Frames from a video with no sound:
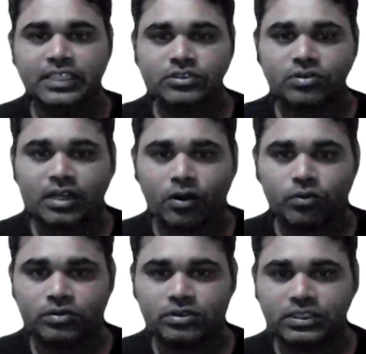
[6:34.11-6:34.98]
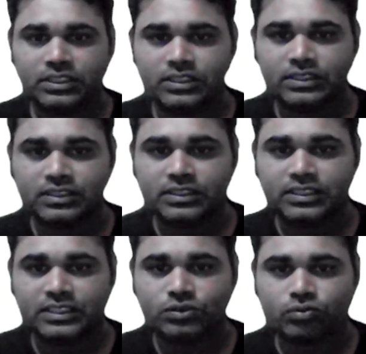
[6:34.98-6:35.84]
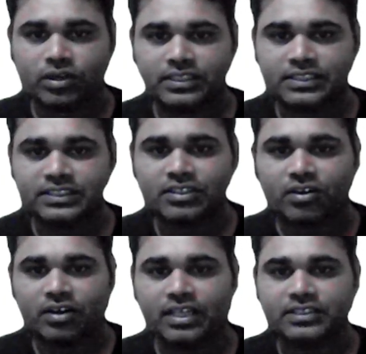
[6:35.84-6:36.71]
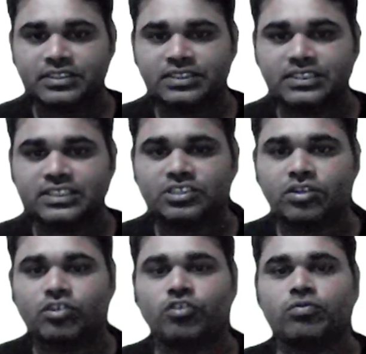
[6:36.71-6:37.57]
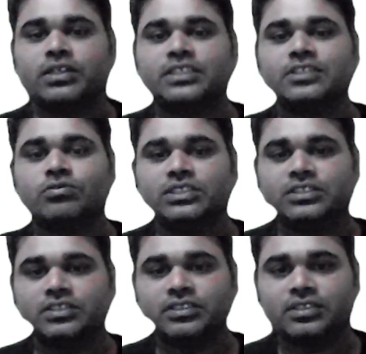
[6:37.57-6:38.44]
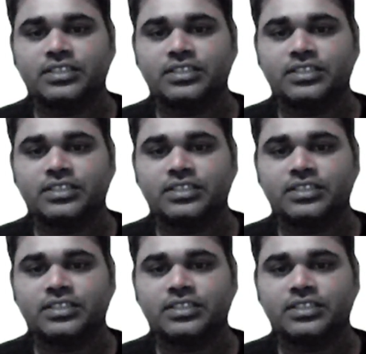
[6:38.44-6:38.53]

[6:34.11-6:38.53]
So now this one is called as the sister chromatid to each other.